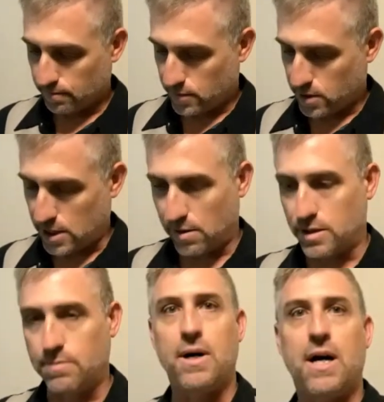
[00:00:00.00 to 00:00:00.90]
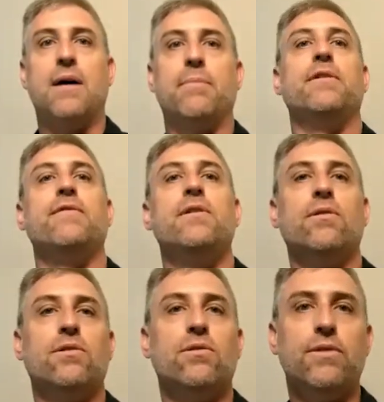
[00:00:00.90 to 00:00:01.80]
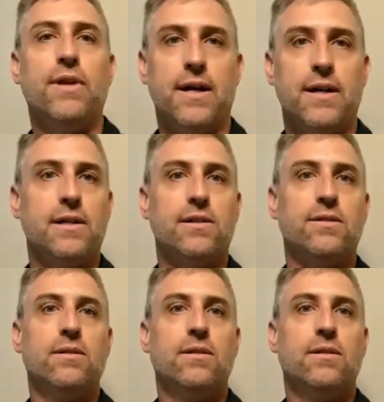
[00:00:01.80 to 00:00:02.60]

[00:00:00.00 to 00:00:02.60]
Terrence Popp. If you don't know who that is,